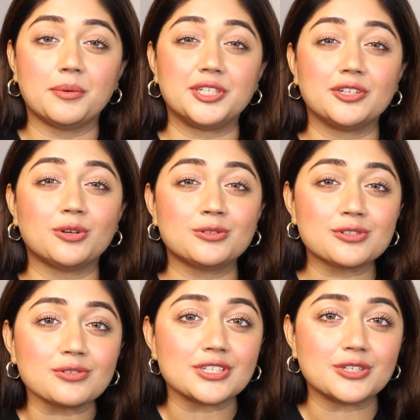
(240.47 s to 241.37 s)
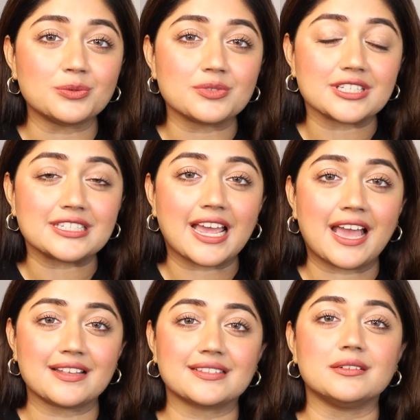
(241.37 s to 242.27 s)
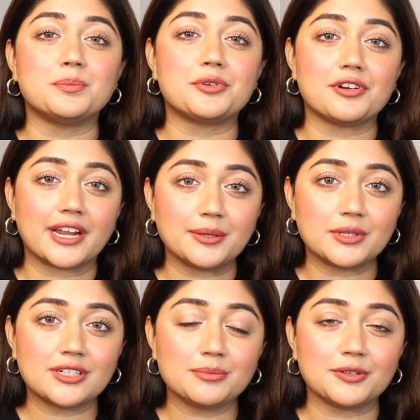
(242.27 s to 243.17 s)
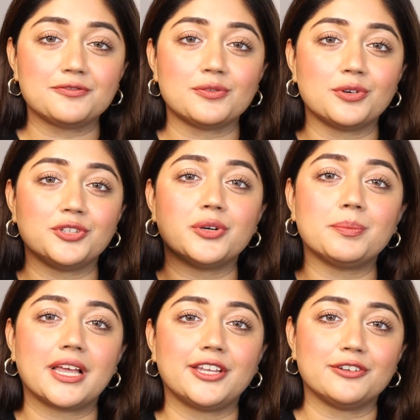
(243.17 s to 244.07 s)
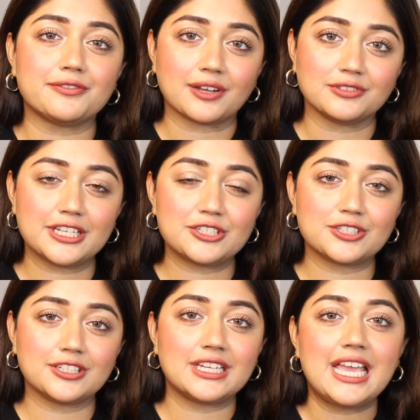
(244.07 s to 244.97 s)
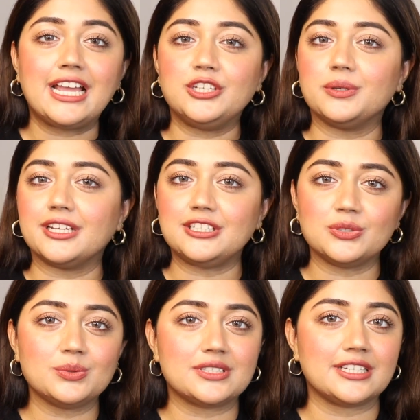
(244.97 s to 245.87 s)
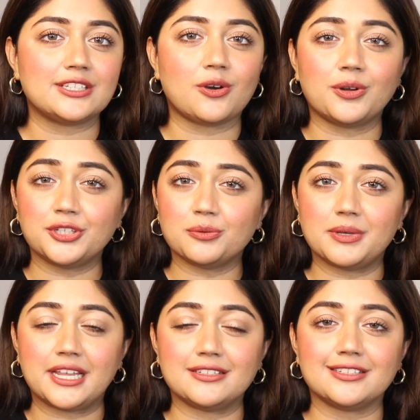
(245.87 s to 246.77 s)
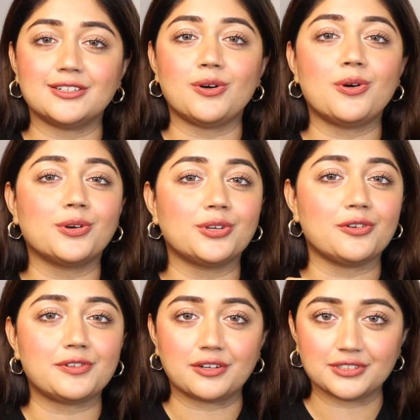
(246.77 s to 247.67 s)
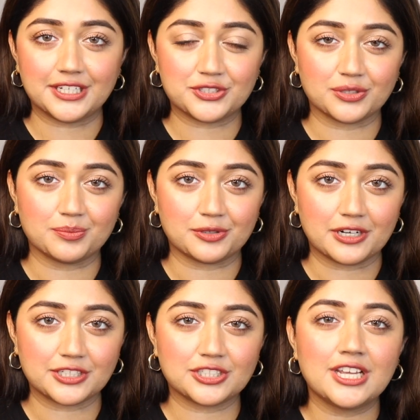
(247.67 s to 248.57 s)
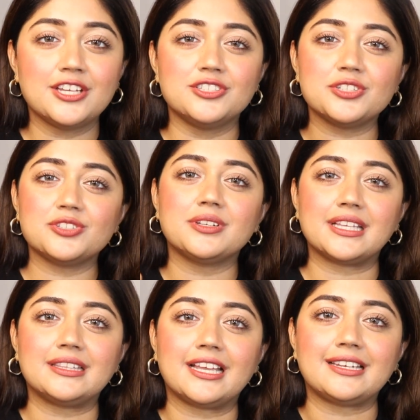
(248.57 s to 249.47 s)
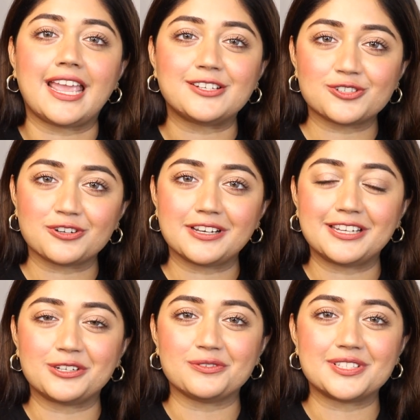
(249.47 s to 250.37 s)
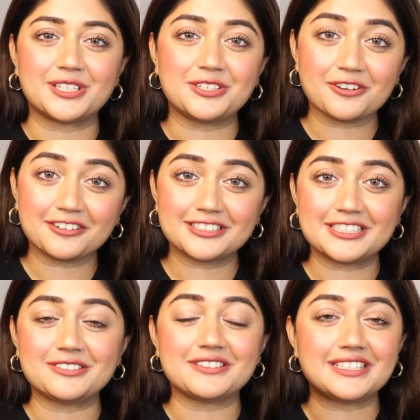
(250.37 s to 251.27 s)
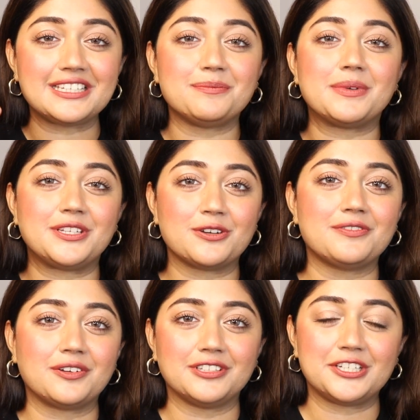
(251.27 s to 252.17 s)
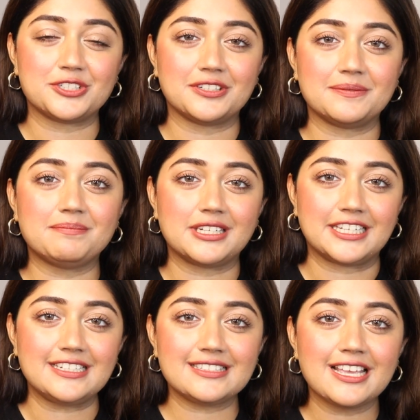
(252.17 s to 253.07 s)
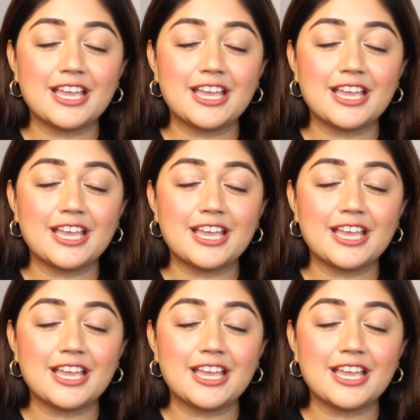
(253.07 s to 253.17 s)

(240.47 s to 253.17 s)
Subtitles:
but you can also use it as a primer before you apply your foundation. You can use it on your blender or your foundation brush just to get that extra layer of security to keep your foundation in place.